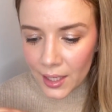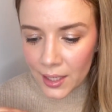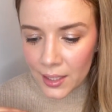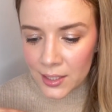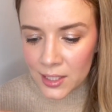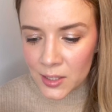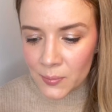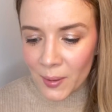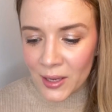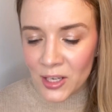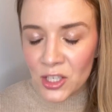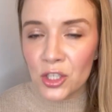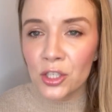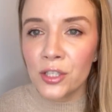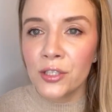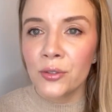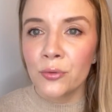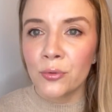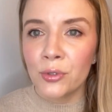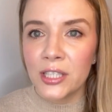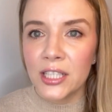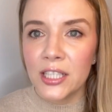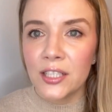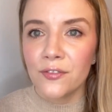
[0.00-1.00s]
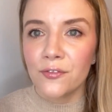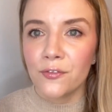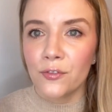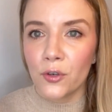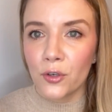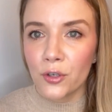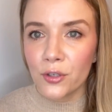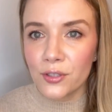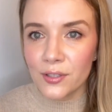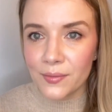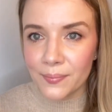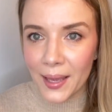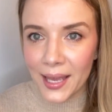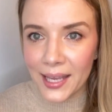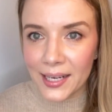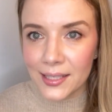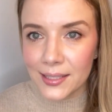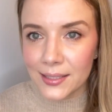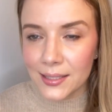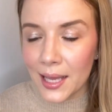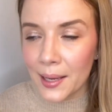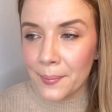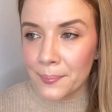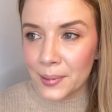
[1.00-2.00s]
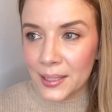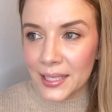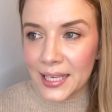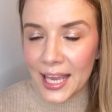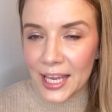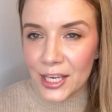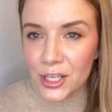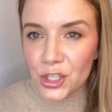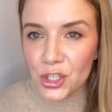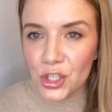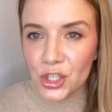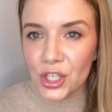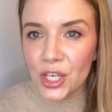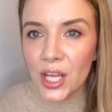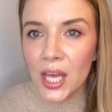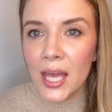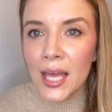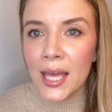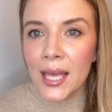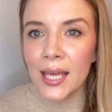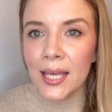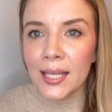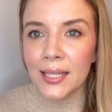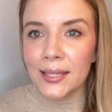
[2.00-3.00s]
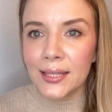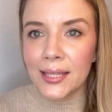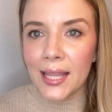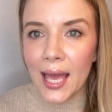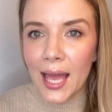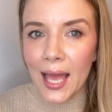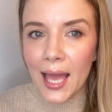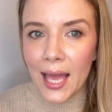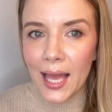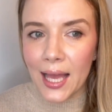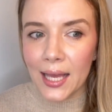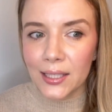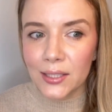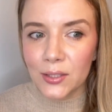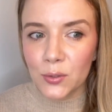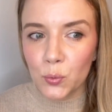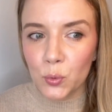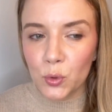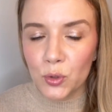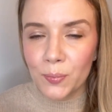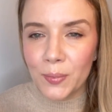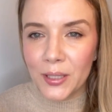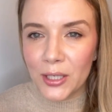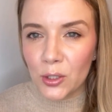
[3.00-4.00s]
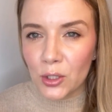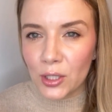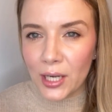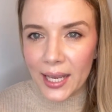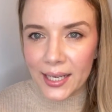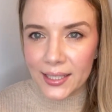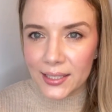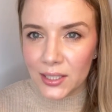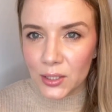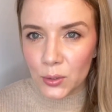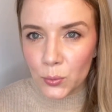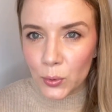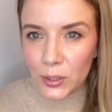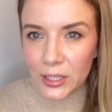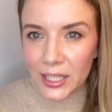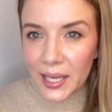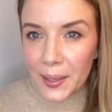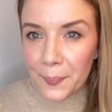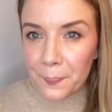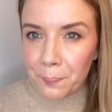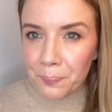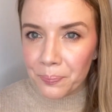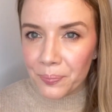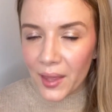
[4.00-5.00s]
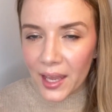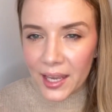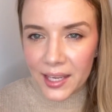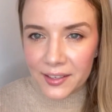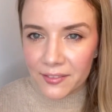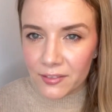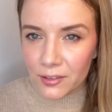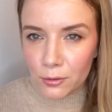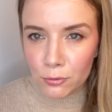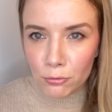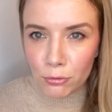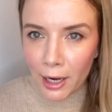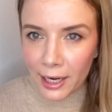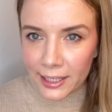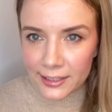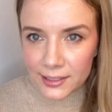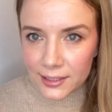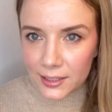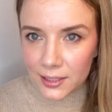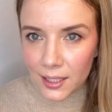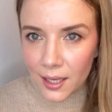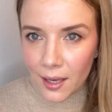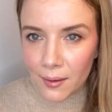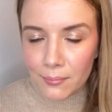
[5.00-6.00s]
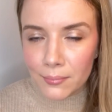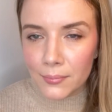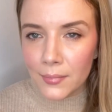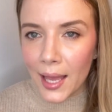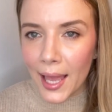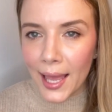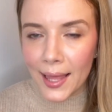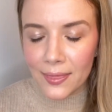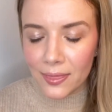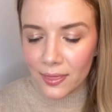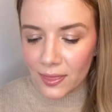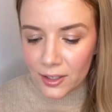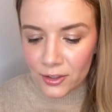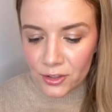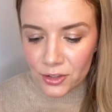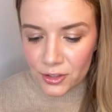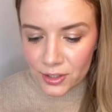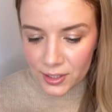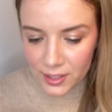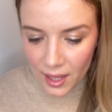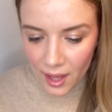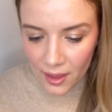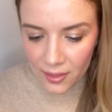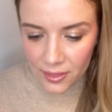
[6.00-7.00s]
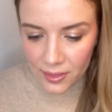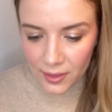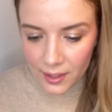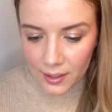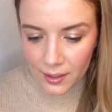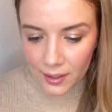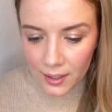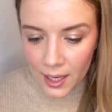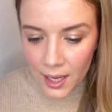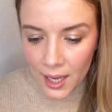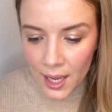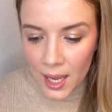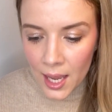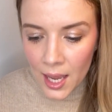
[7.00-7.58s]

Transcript: special ingredient for cosmetics application that would be connected with him. I even read some, and there's nothing.